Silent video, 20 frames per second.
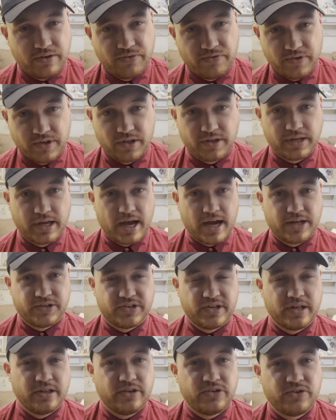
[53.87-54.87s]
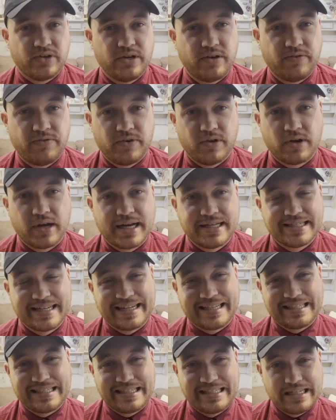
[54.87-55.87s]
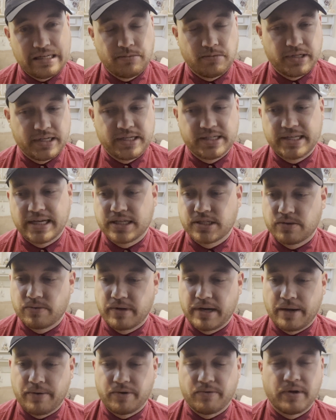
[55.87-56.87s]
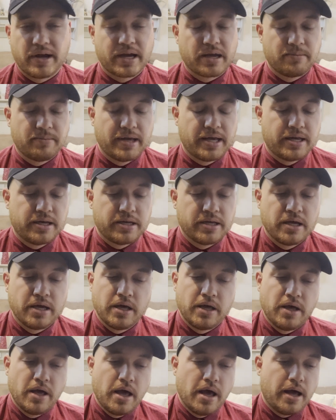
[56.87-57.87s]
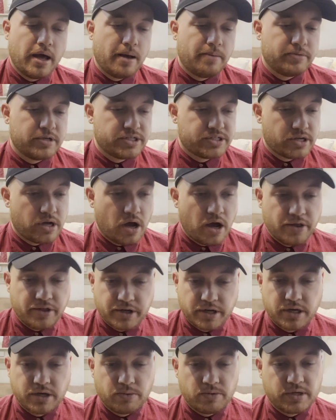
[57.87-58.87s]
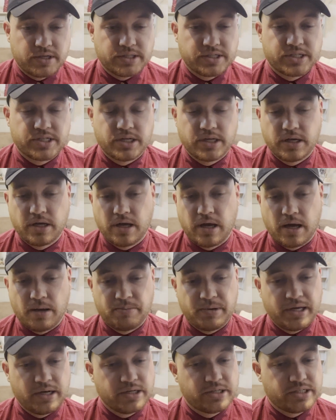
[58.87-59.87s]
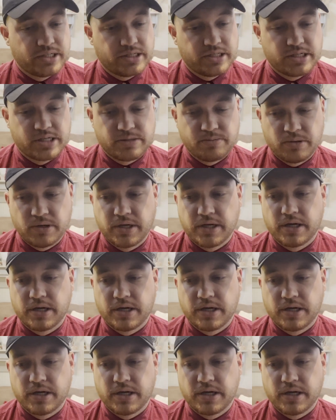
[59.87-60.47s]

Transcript: field guides like Sibley's. That's the one I would recommend. There's other good ones. Peterson's is pretty